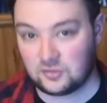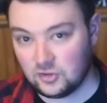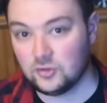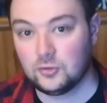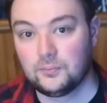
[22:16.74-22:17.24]

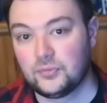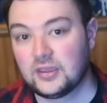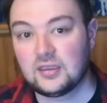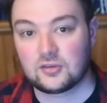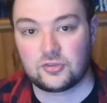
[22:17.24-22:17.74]
2,
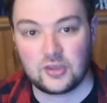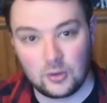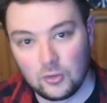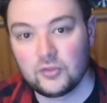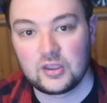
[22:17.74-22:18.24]
he is the
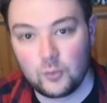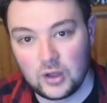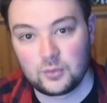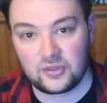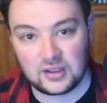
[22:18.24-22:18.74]
only
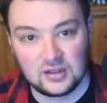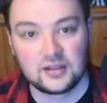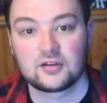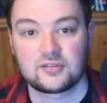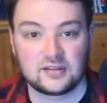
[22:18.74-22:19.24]
one with a
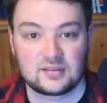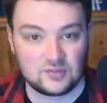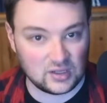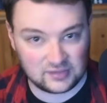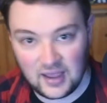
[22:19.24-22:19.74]
clear sense of
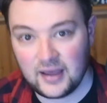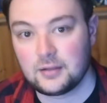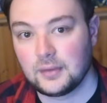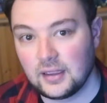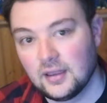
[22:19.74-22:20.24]

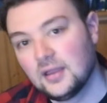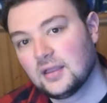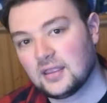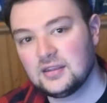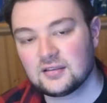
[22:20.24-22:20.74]
autonomy.
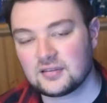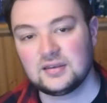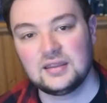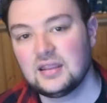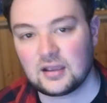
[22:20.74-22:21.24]
He doesn't
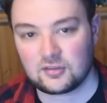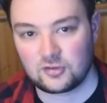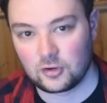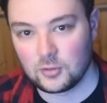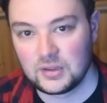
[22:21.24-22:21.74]
need
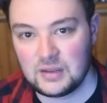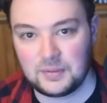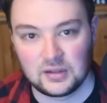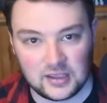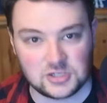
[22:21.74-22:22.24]
external
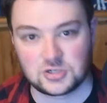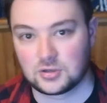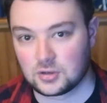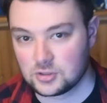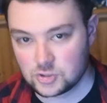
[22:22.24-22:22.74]

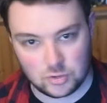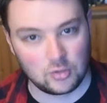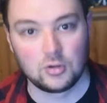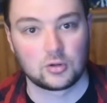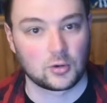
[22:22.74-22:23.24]
manipulation,
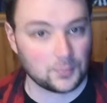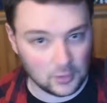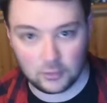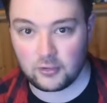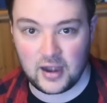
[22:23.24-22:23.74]
control, or
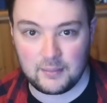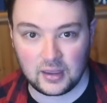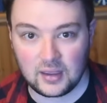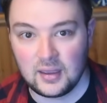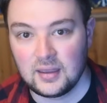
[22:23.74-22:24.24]

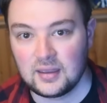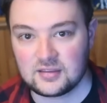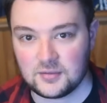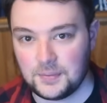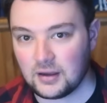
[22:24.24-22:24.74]
programming.
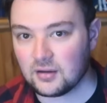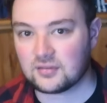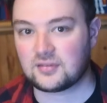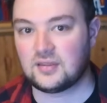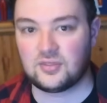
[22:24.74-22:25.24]
His
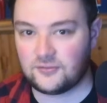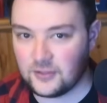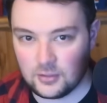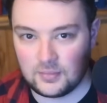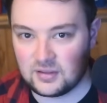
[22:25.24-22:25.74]
appearance in the
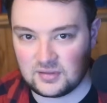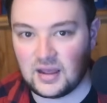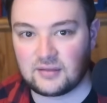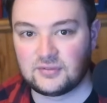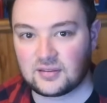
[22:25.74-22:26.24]
film isn't
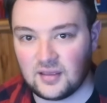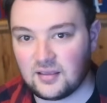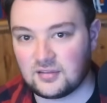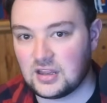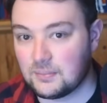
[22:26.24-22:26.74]
out of
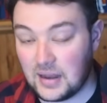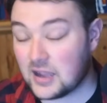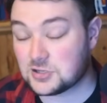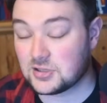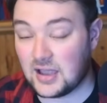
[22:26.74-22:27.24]
necessity, but
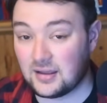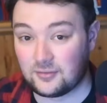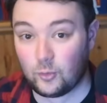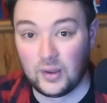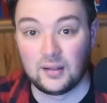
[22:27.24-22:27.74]
actually out
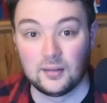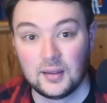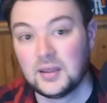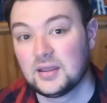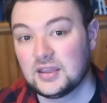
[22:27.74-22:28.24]
of will.
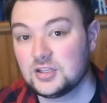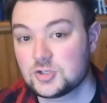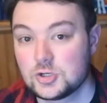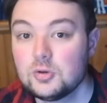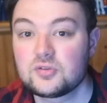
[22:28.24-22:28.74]
He
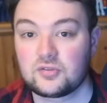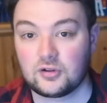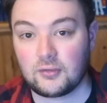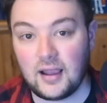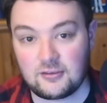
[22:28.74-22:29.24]
chooses
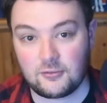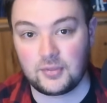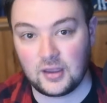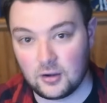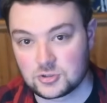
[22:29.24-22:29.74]
to rise from
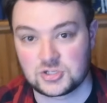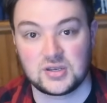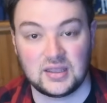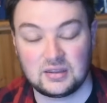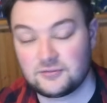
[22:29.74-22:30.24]
the ocean
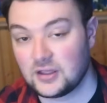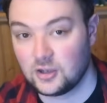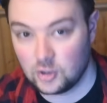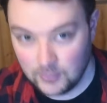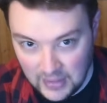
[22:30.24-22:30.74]
and
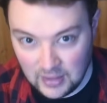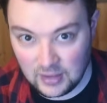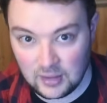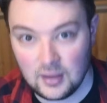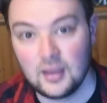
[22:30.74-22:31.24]
defend
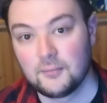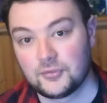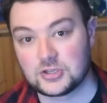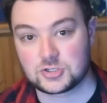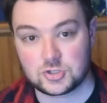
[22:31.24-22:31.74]
humanity.
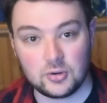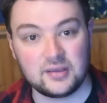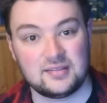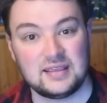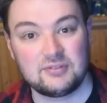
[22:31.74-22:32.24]
This
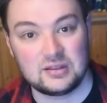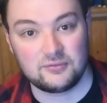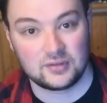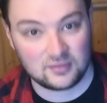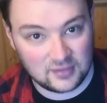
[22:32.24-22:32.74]
choice, even
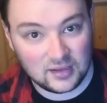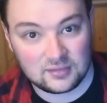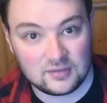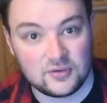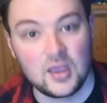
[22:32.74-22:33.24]
if
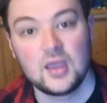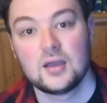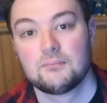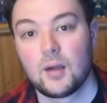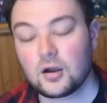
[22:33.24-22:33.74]
instinctive,
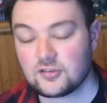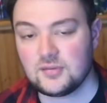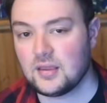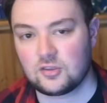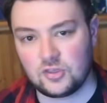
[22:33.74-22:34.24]
marks
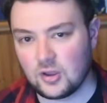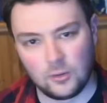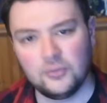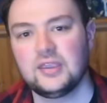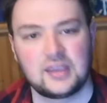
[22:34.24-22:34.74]
him as the
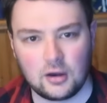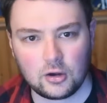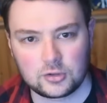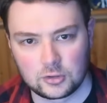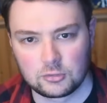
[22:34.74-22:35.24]
only
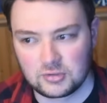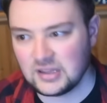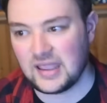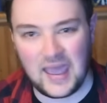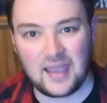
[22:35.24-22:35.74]
character who
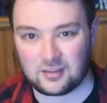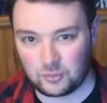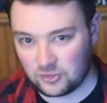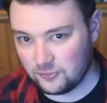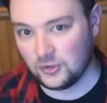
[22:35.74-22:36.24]
really acts
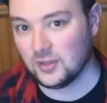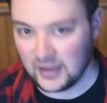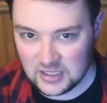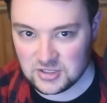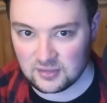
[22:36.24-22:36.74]
with full
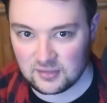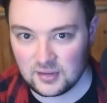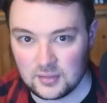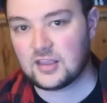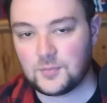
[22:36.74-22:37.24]

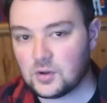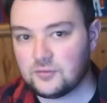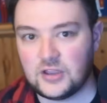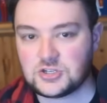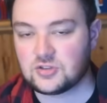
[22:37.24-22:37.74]
agency. His
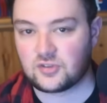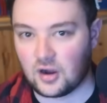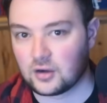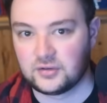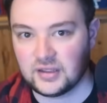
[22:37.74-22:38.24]
motivations
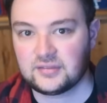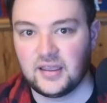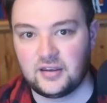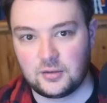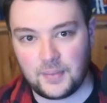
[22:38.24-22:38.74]
aren't
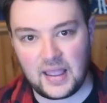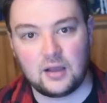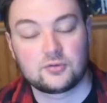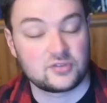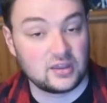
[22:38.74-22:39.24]
dictated by
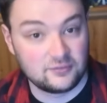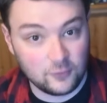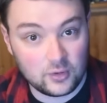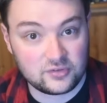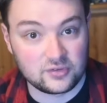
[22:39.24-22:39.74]
outside
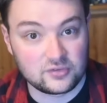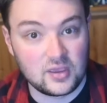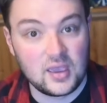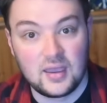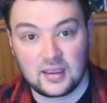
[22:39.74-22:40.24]
forces.
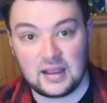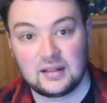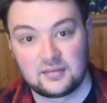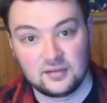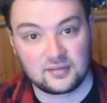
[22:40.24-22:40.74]

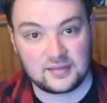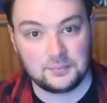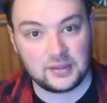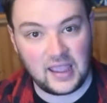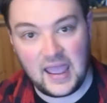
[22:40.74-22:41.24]
Godzilla
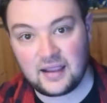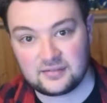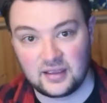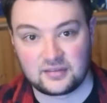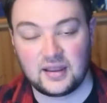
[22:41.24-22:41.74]
simply acts
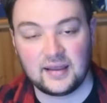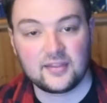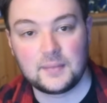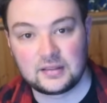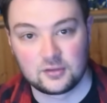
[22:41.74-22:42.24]
as an
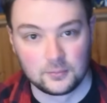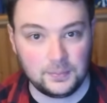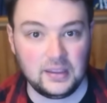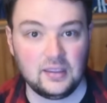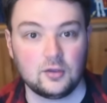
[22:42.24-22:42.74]
elemental
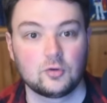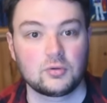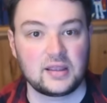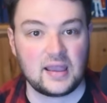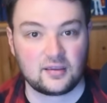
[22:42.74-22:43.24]
being who
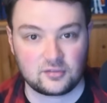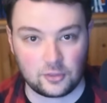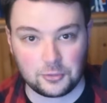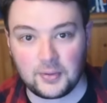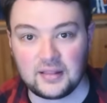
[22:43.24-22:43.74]
reacts to
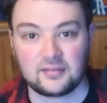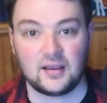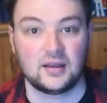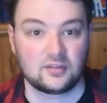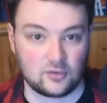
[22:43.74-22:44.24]
threats
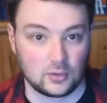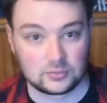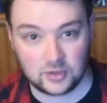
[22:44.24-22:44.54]
on its own